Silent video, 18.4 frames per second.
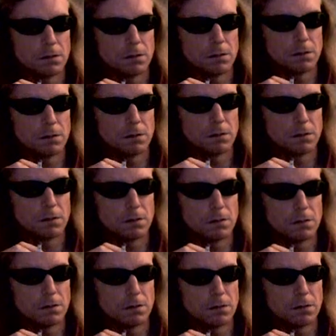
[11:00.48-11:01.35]

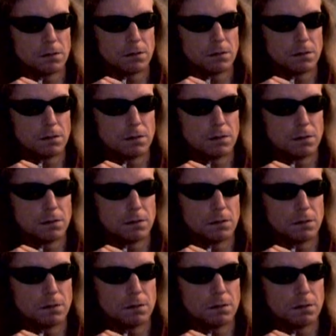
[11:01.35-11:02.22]

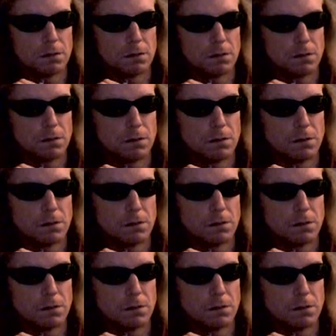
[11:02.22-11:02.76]
No words are spoken by the person on screen.